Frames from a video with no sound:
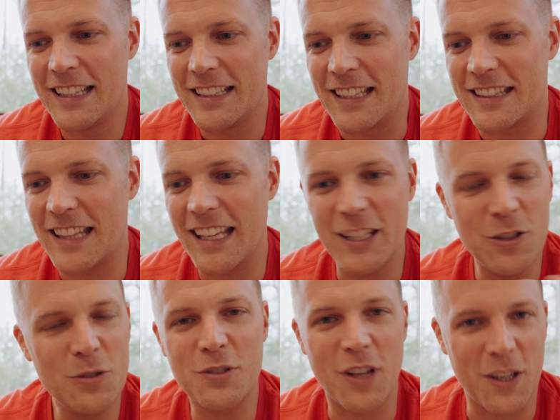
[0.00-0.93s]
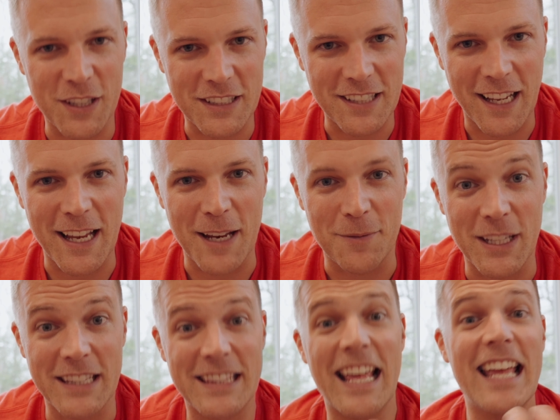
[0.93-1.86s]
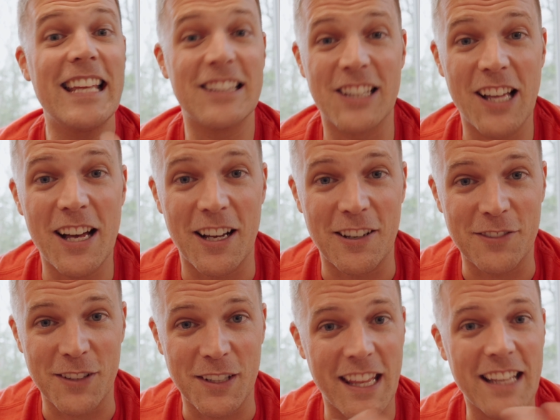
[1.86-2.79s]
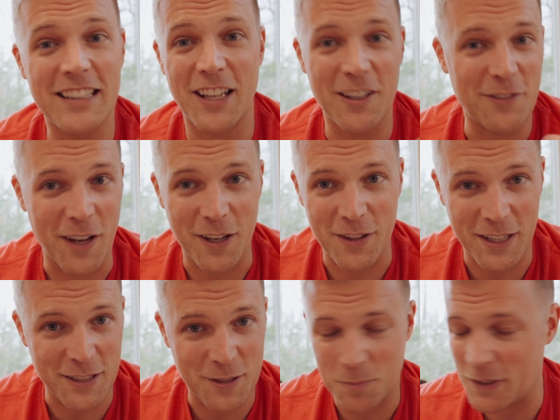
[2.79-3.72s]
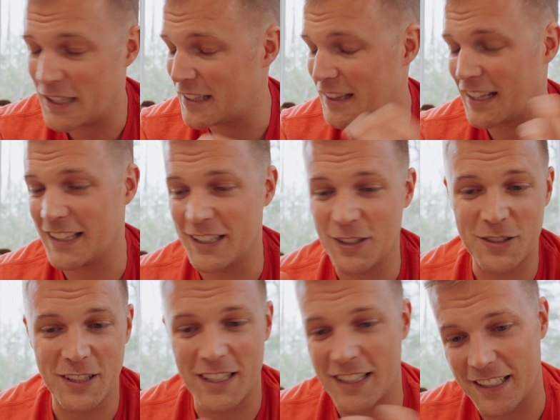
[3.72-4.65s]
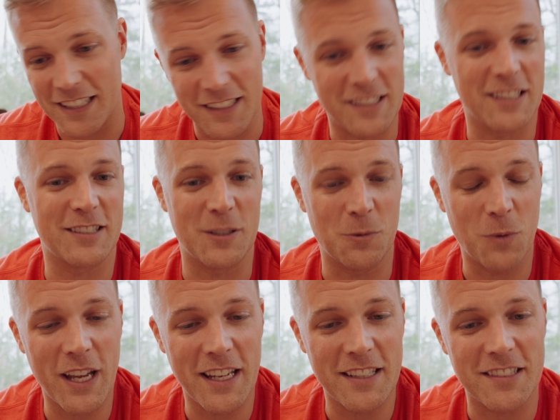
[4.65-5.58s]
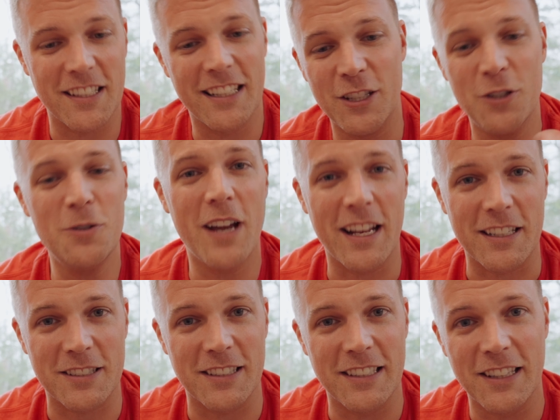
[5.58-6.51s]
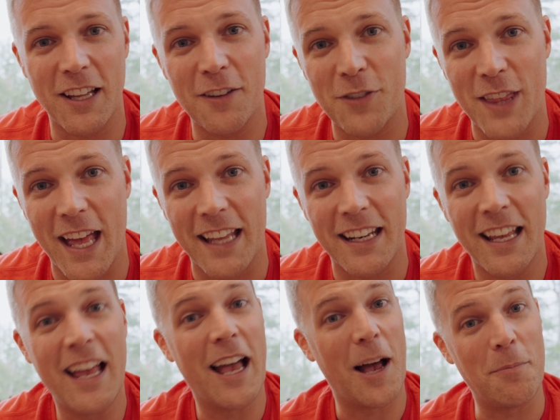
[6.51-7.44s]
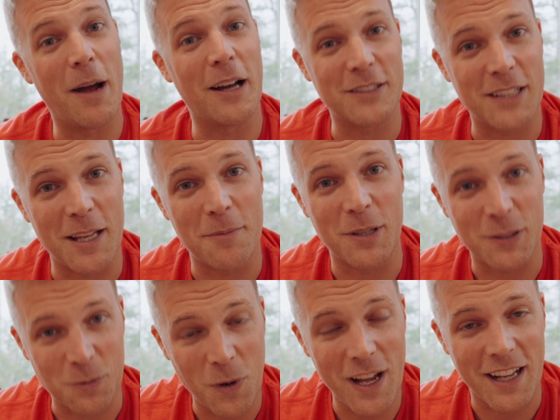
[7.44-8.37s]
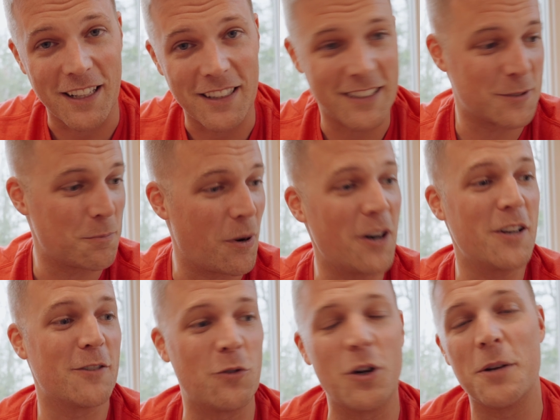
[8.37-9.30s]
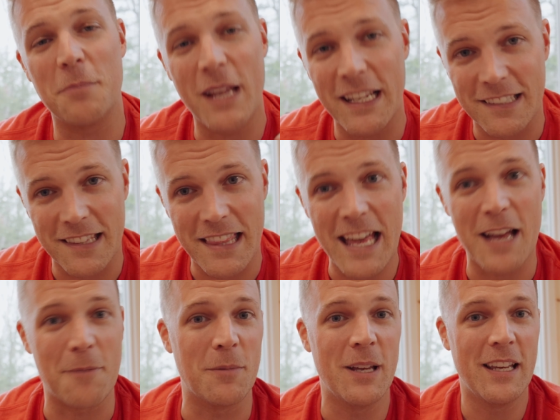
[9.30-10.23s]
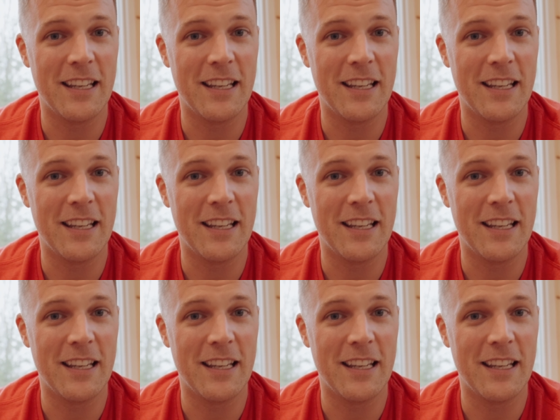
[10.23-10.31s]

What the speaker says: that they use all the time, that they love, and they love how they speak, they use it in consistent ways, and you actually love that about them as well. It's part of what makes them,